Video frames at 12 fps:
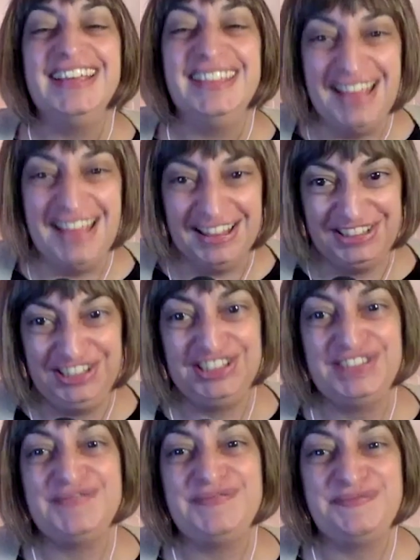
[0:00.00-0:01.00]
he got
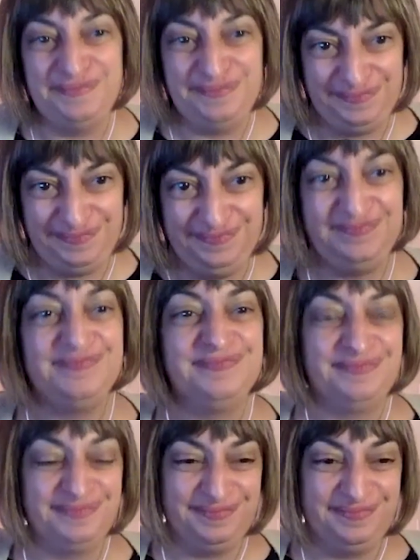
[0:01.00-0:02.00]
to the end zone.
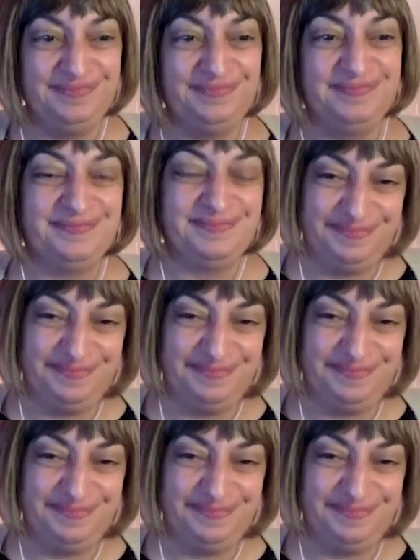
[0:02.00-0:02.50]
Everyone in the party's